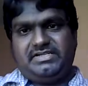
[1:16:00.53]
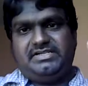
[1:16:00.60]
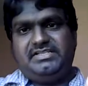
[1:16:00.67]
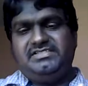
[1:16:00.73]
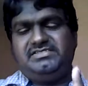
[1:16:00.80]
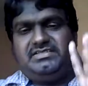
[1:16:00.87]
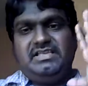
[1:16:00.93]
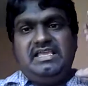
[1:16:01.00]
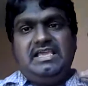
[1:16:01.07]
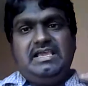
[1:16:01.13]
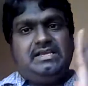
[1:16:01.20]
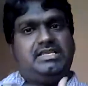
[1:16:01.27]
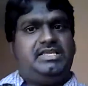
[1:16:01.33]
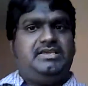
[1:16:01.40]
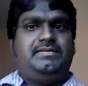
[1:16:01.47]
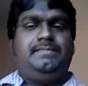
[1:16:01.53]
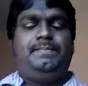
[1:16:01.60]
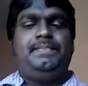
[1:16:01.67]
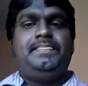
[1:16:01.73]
That is clear.